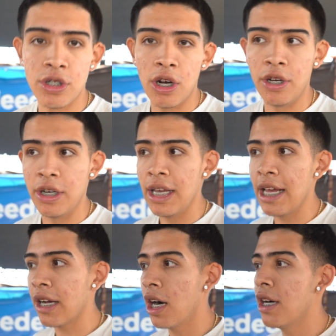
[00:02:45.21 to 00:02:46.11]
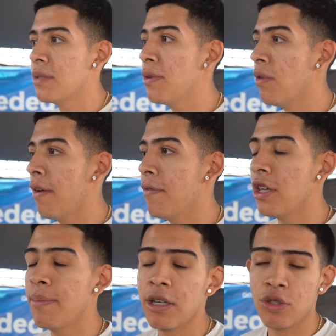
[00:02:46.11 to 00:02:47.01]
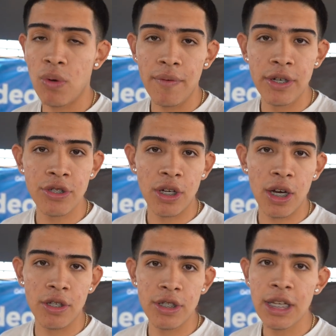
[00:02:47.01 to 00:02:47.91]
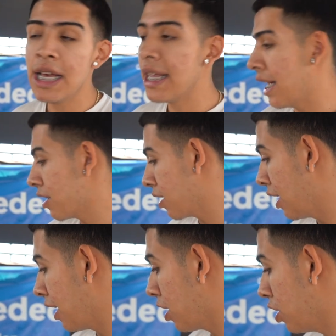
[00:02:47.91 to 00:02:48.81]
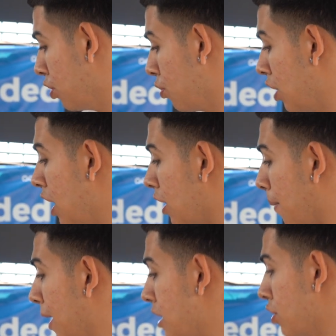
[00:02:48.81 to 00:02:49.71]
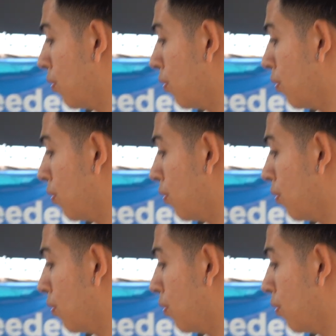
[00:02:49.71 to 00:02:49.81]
started. It cost me roughly about $1,200. That's going to include the pressure